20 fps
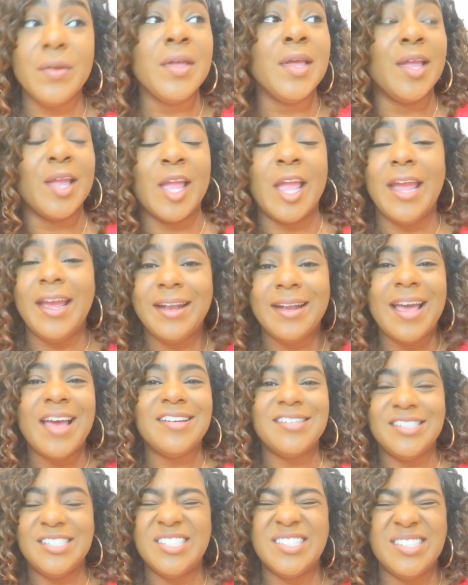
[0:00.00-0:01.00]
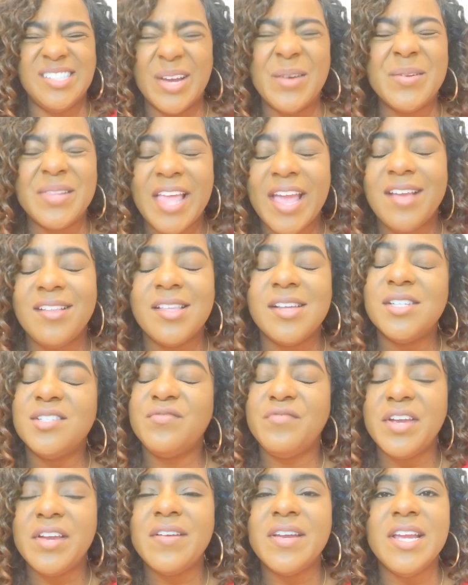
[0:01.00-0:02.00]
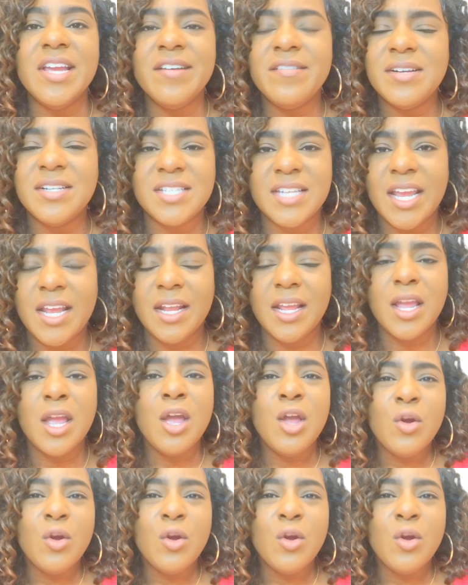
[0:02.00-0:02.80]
And I just don't like that. It's very irritating.